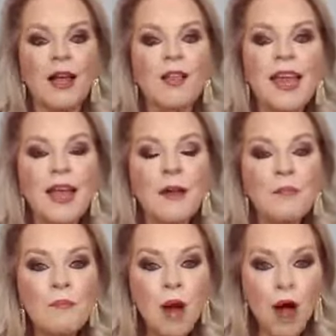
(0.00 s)
the
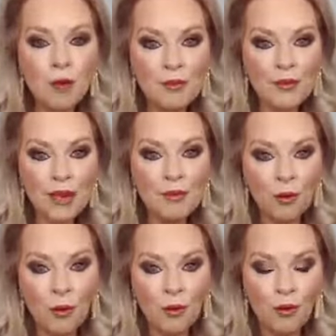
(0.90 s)
most
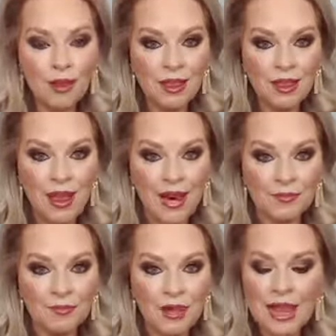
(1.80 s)
important
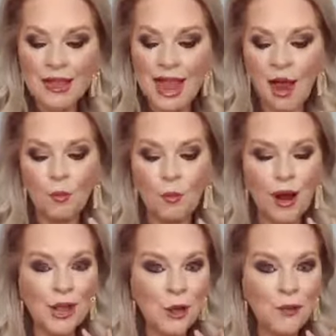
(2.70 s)
thing is that
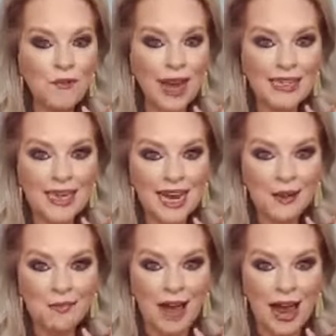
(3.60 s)
once you've
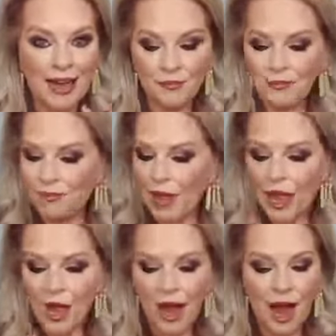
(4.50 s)
identified
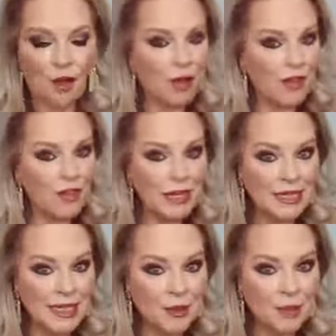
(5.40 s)
how long they've
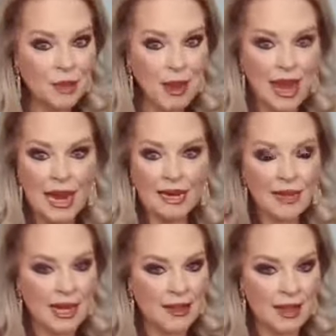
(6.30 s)
been dealing with the
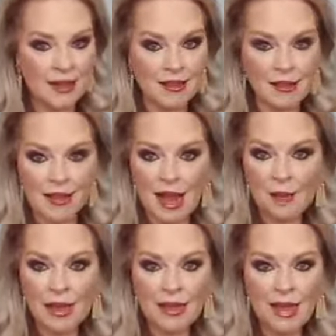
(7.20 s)
pain, is it
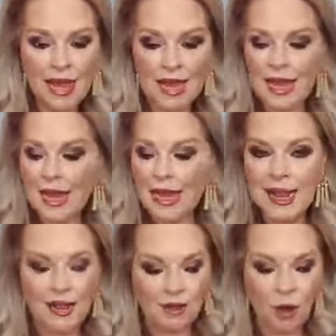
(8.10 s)
systemically,
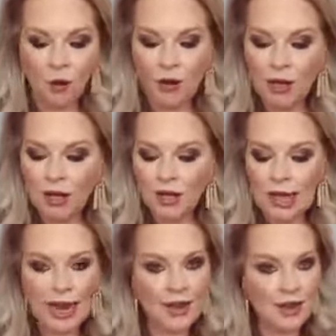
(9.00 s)
is it local,
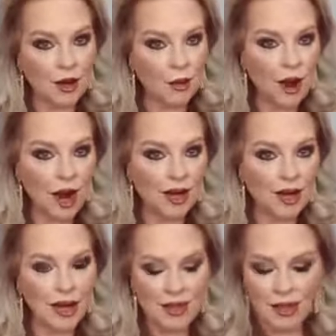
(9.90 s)
is it
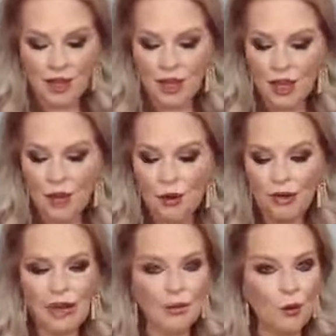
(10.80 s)
chronic, is it
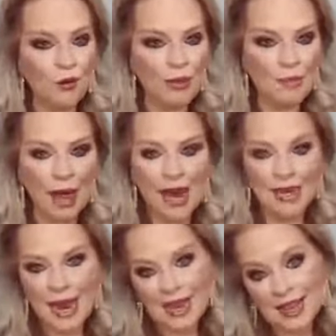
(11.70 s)
acute, source of
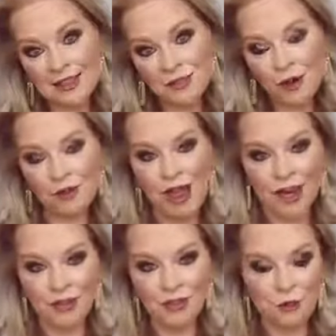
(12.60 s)
pain, and is there a
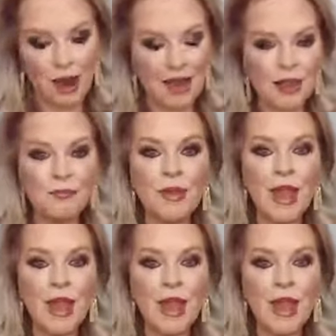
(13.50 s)
lot of stress?